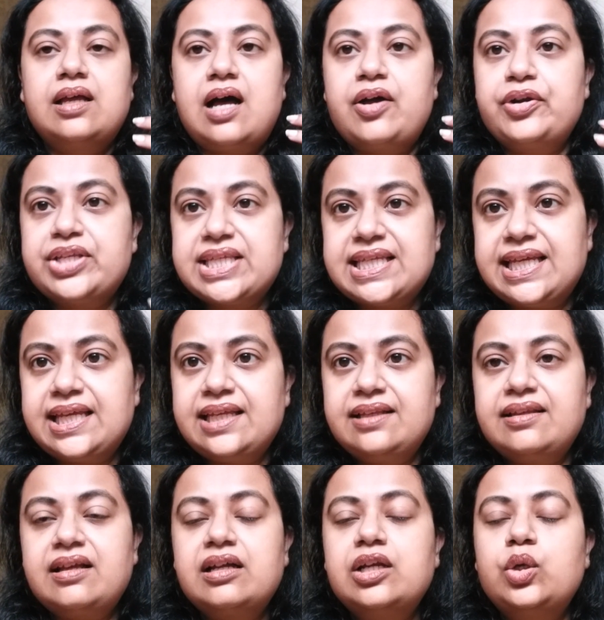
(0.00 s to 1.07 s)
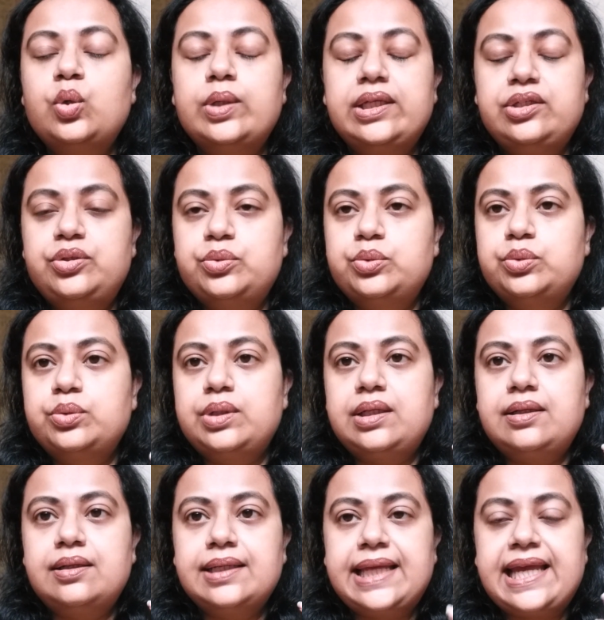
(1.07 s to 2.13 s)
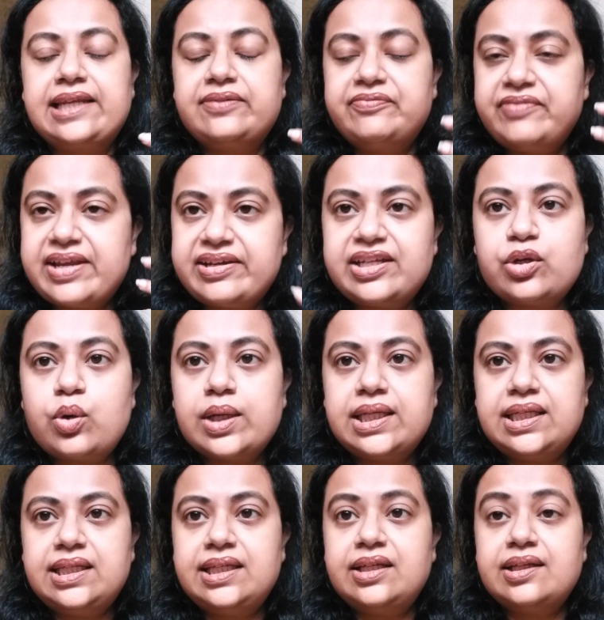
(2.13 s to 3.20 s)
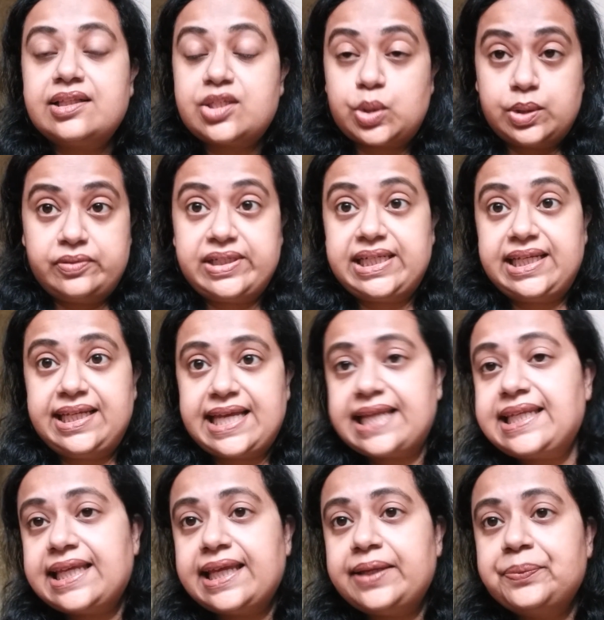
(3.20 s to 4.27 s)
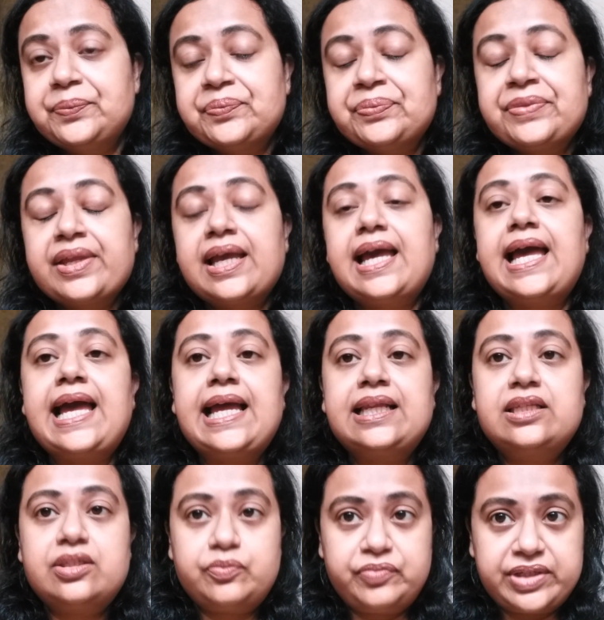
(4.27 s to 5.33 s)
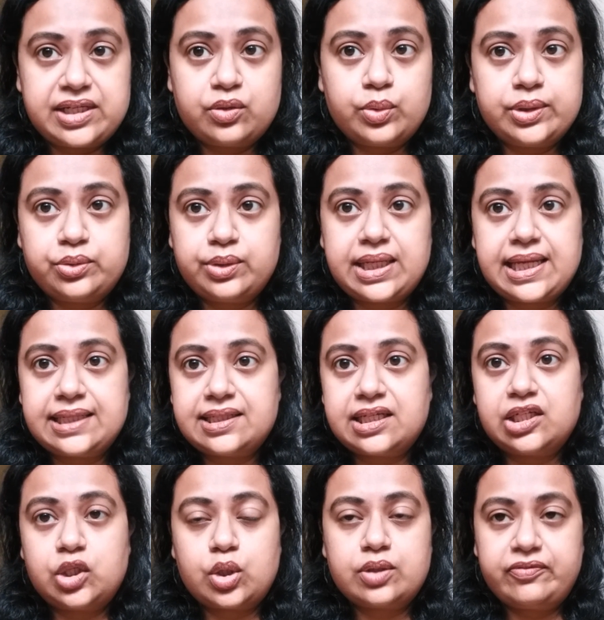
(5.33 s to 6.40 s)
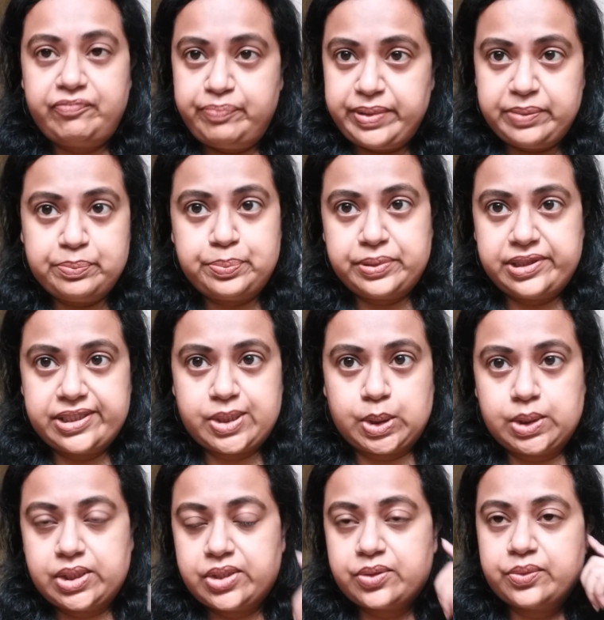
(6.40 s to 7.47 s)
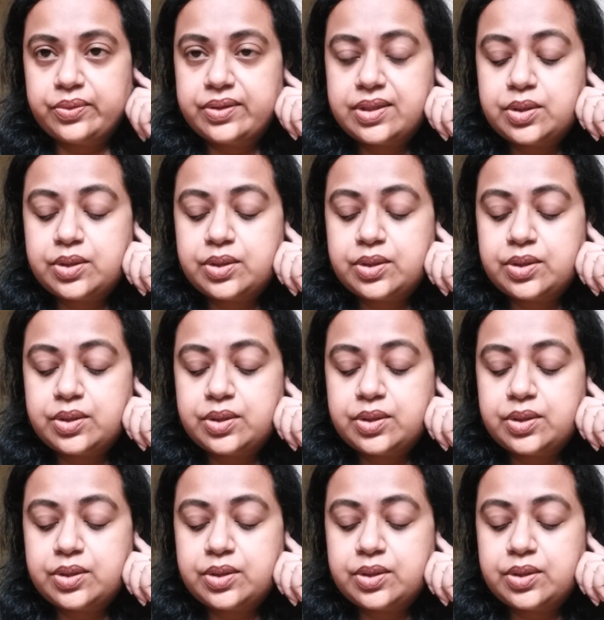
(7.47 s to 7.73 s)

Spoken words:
Our skin are going to get very oily. It's already getting, and we are going to get a lot of pimples also.